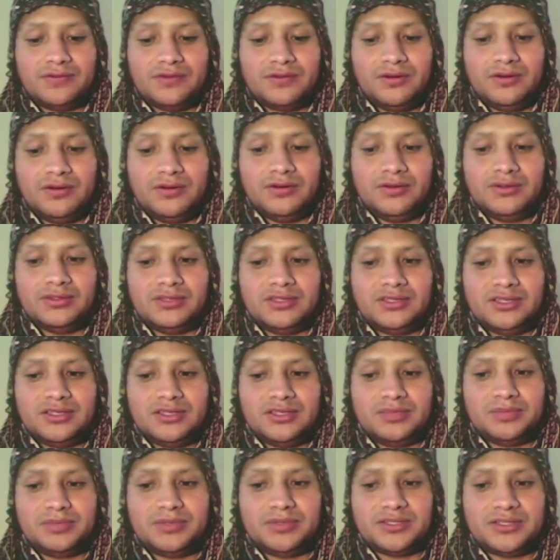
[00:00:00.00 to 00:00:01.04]
all
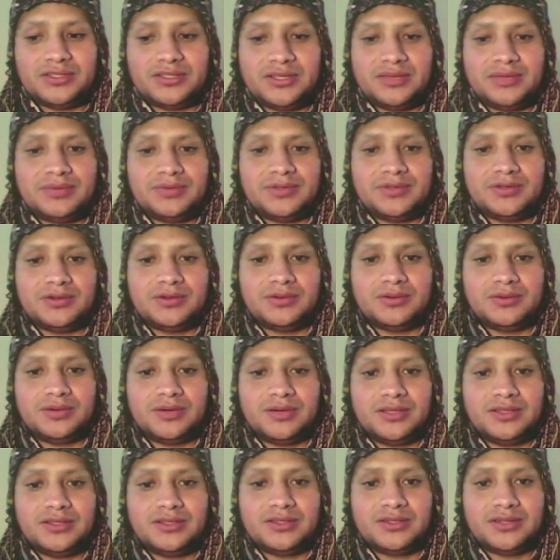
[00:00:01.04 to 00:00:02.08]
this perception of
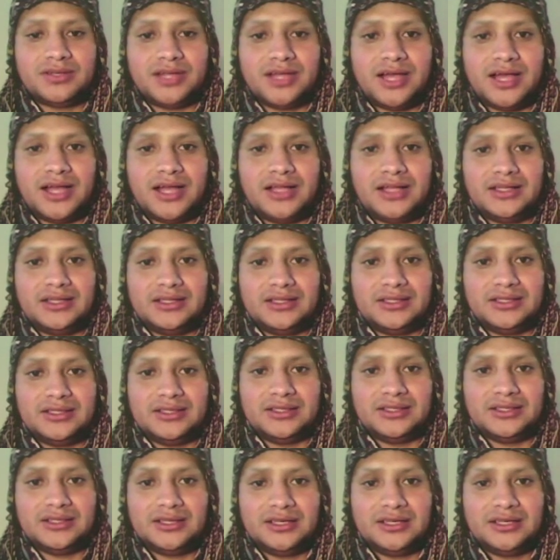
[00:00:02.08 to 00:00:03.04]
what is reality